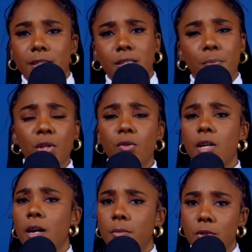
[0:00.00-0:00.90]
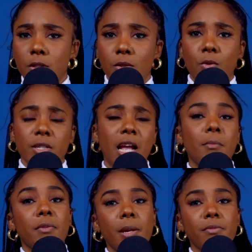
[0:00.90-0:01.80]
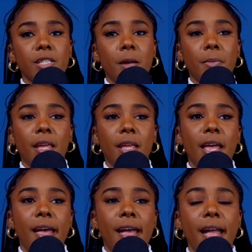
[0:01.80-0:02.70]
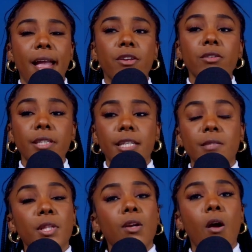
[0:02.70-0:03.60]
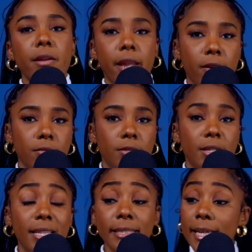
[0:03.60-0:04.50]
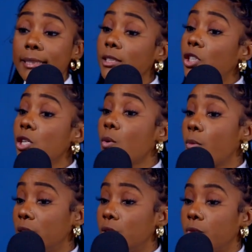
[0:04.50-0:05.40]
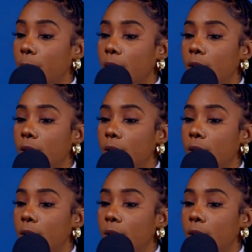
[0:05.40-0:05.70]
the bill comes or it's time to pay for something and your ladies put the card down? That's a genuine question for me.